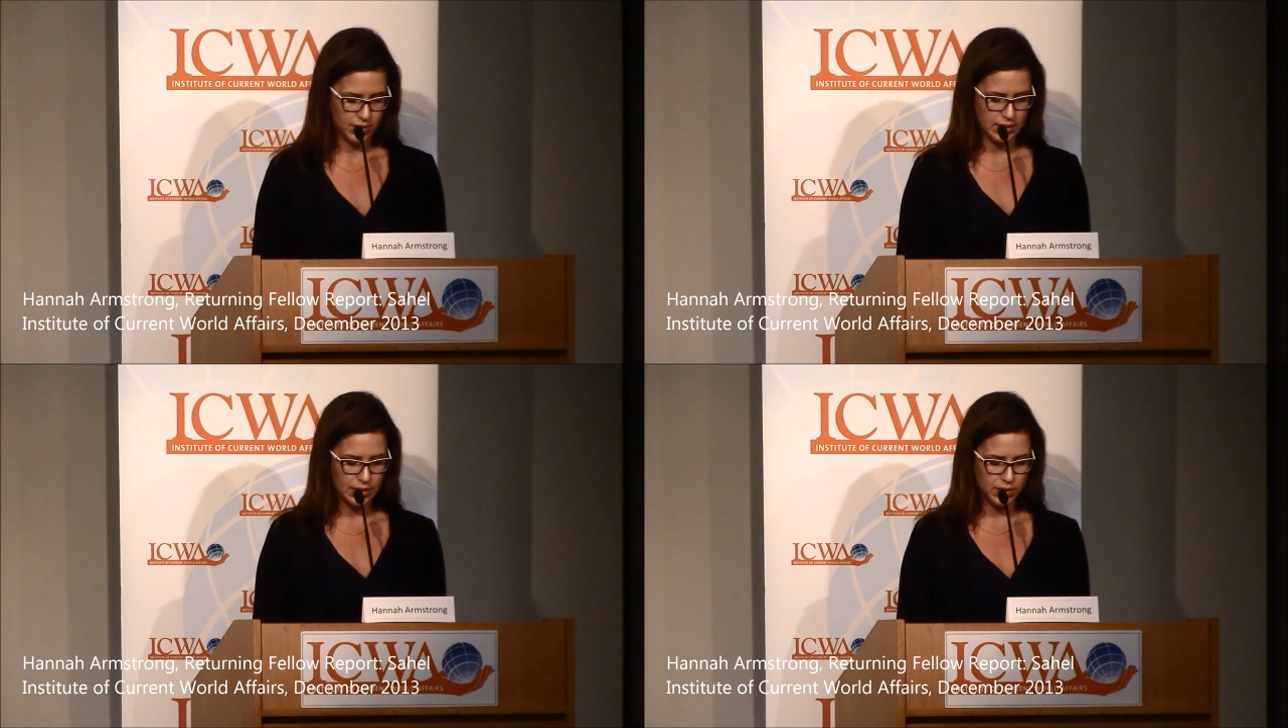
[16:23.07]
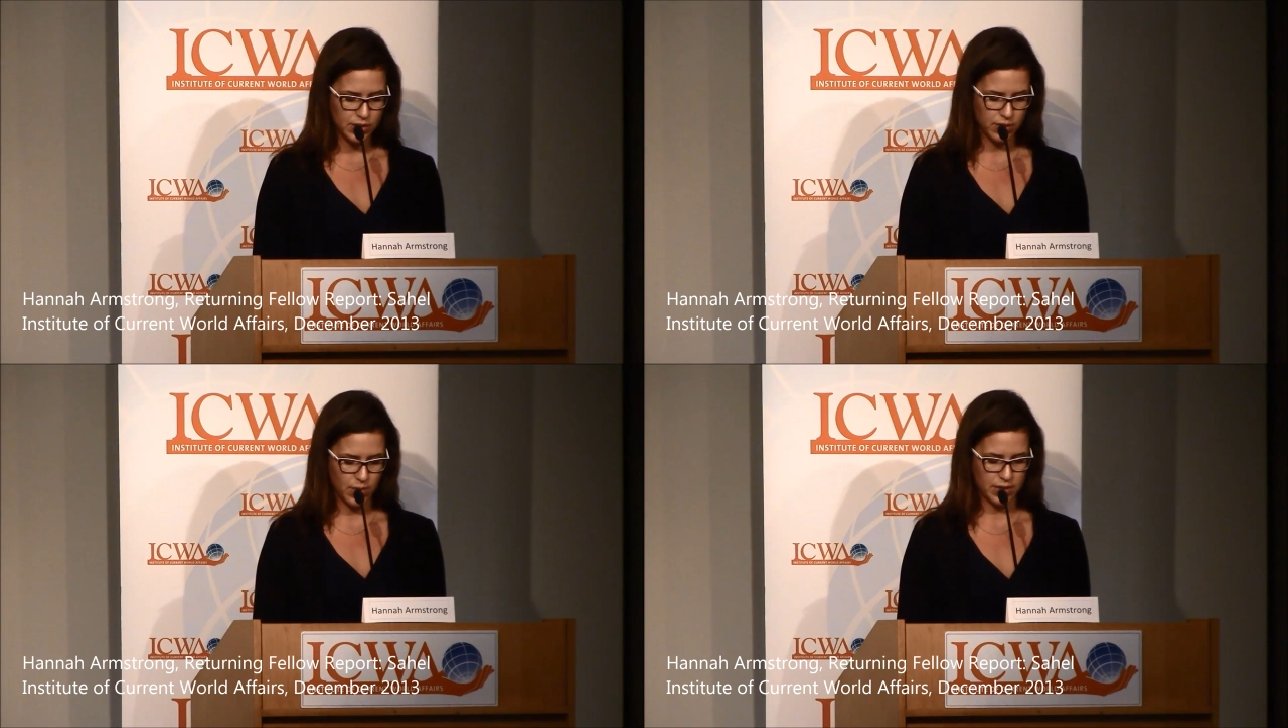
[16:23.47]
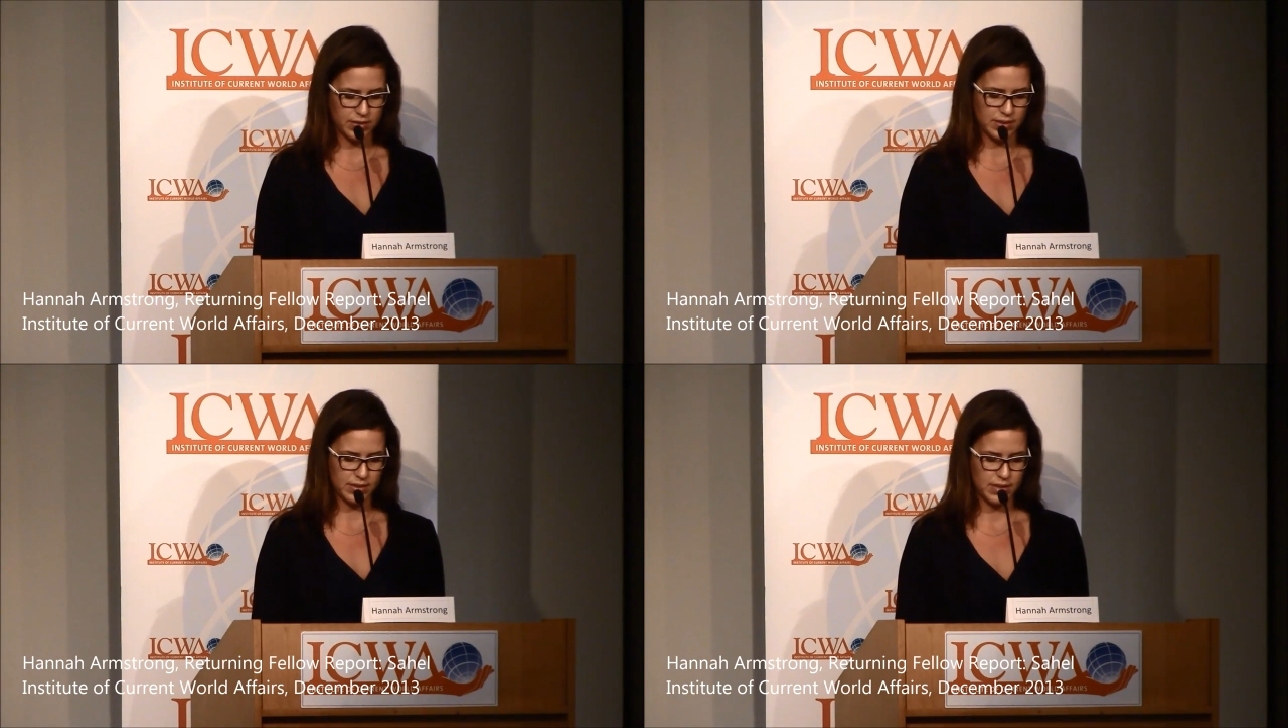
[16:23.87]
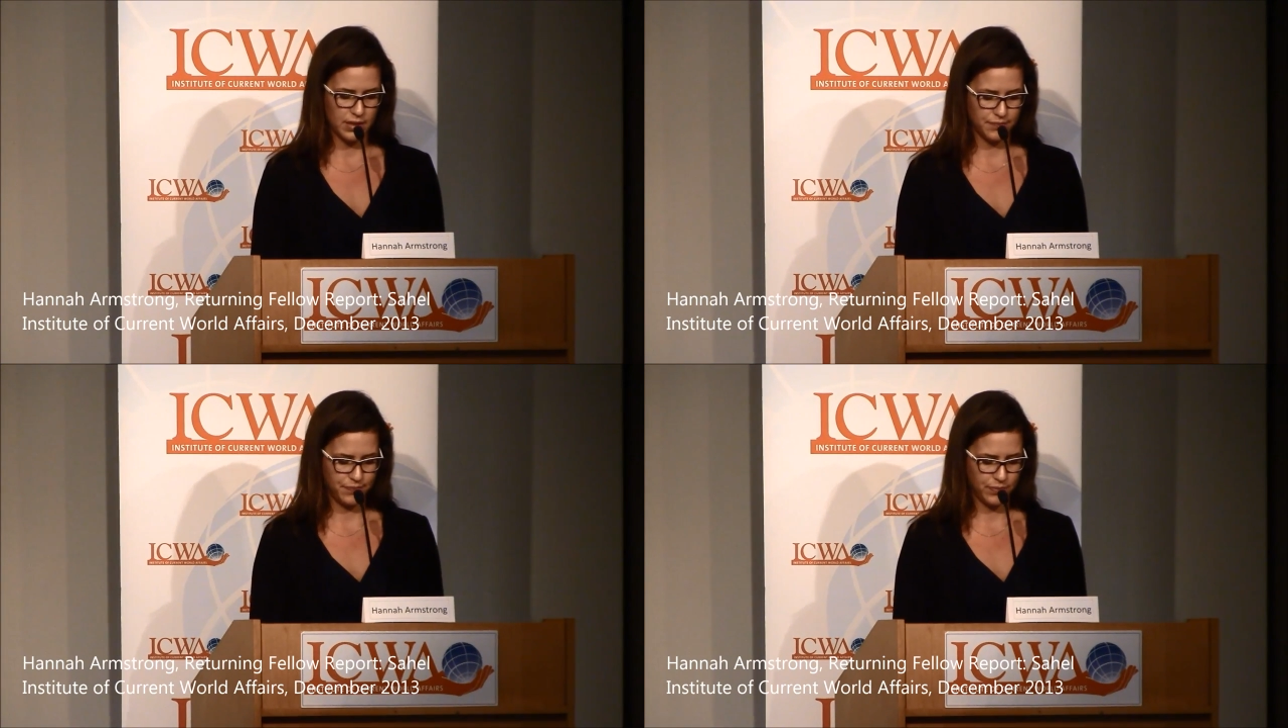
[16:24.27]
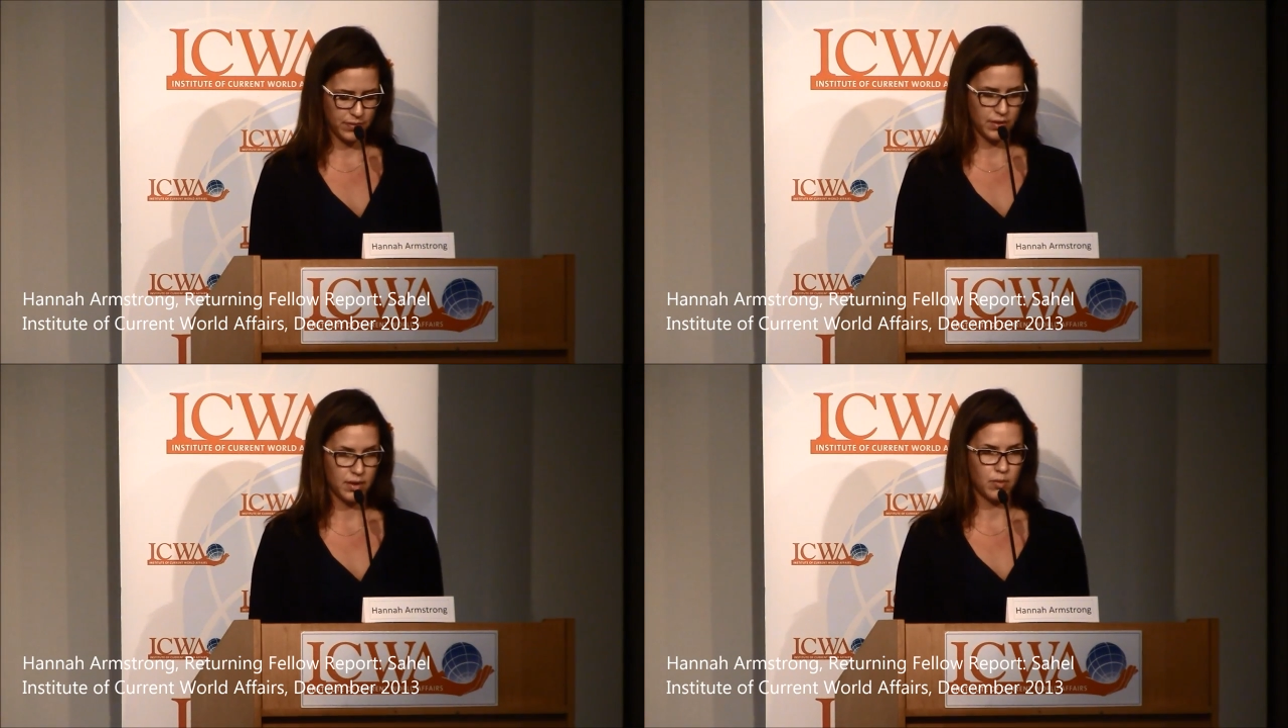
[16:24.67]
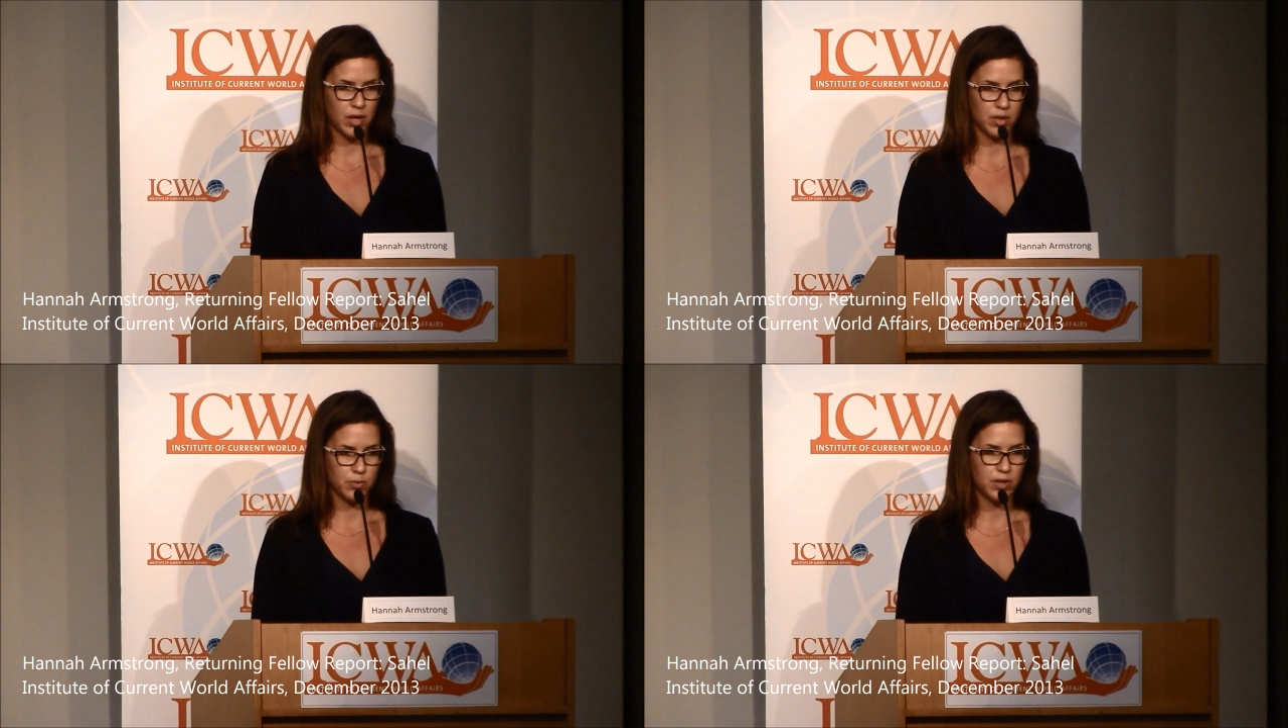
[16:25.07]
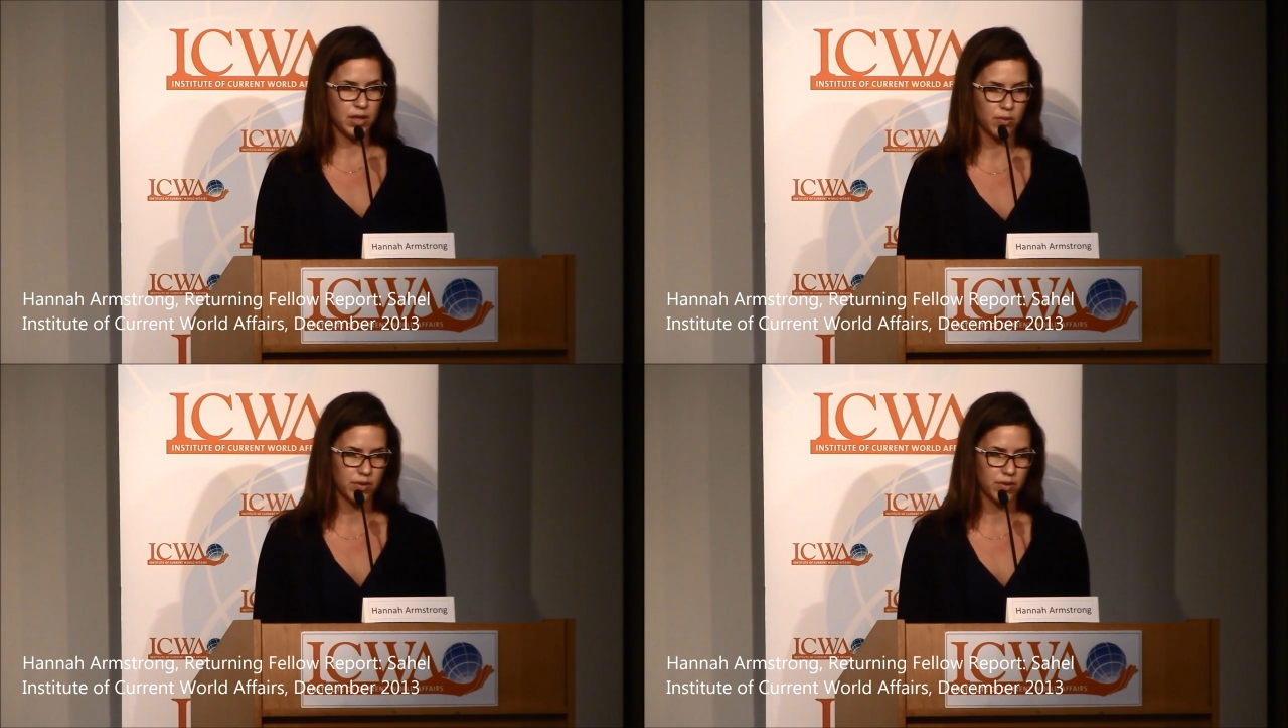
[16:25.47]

delegitimize the state by competing